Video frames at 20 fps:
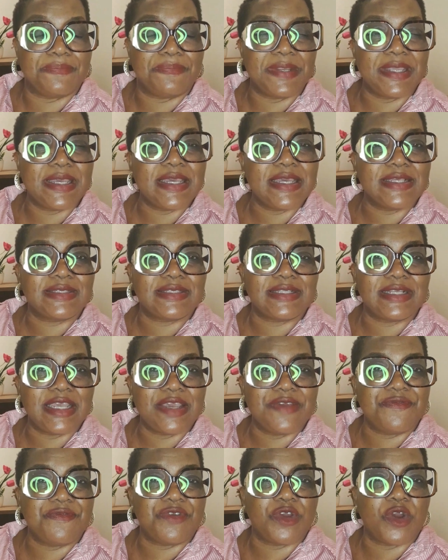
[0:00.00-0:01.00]
please
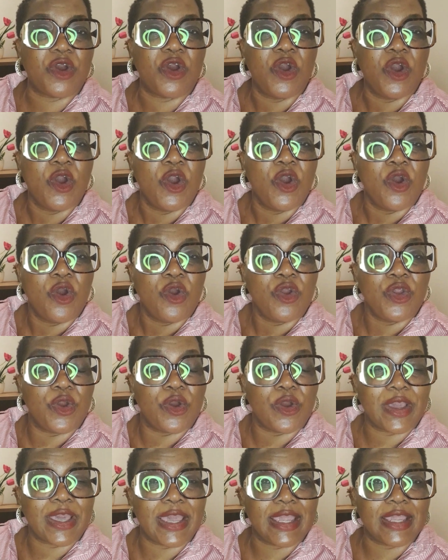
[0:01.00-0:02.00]
leave
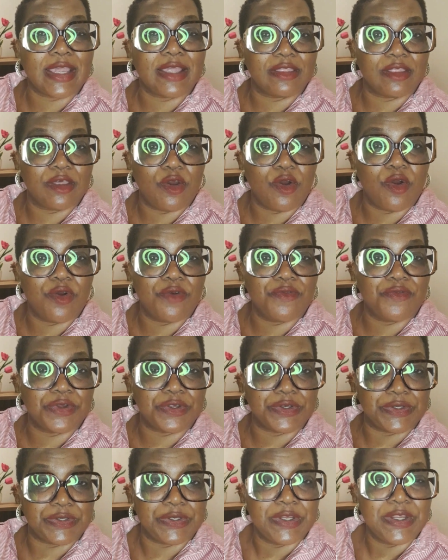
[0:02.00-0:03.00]
your cake in the
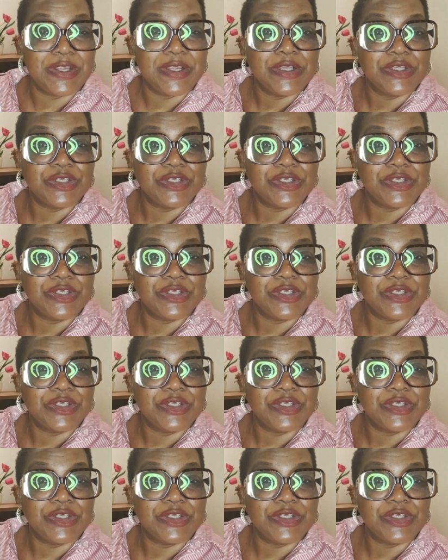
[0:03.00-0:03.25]
oven.